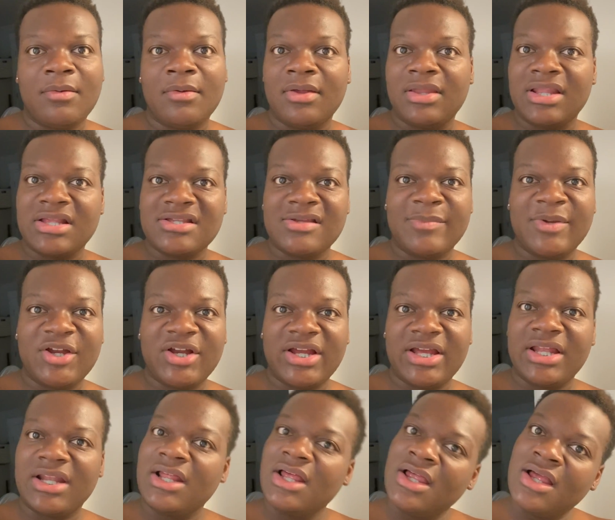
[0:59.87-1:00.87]
And that's a
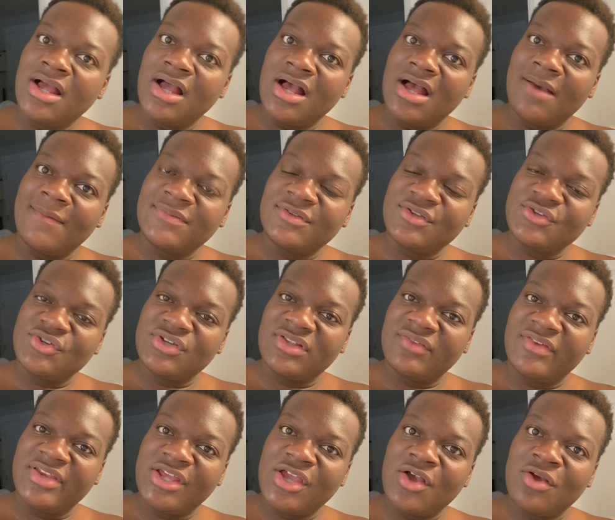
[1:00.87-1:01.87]
period. So enjoy the
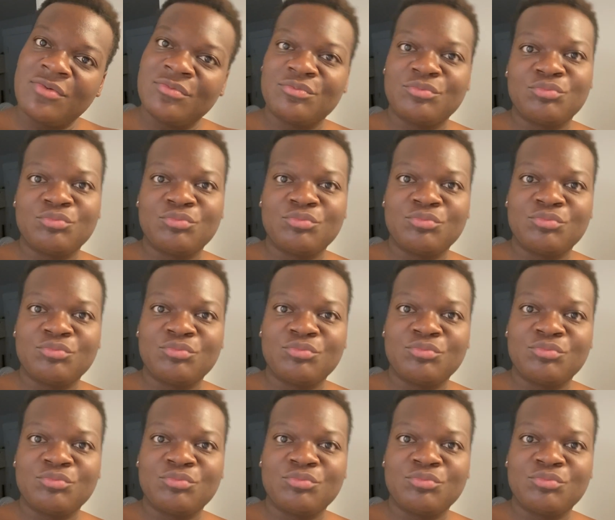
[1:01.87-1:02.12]
video.